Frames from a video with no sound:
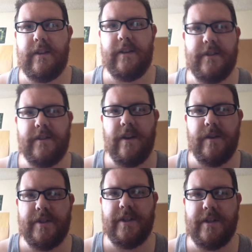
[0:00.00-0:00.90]

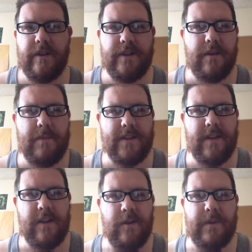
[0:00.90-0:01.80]
So she shows up as
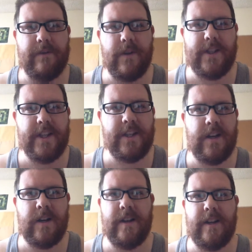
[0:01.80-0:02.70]
a human for
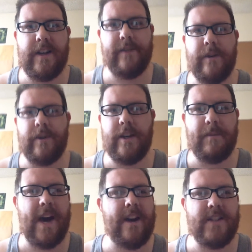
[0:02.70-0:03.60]
dinner, and everyone
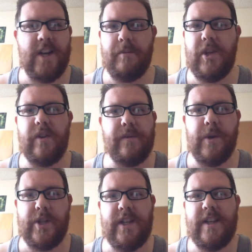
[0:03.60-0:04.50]
admires how
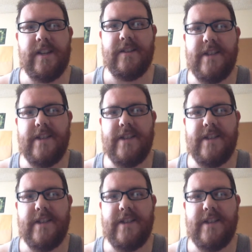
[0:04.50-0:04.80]
beautiful she is.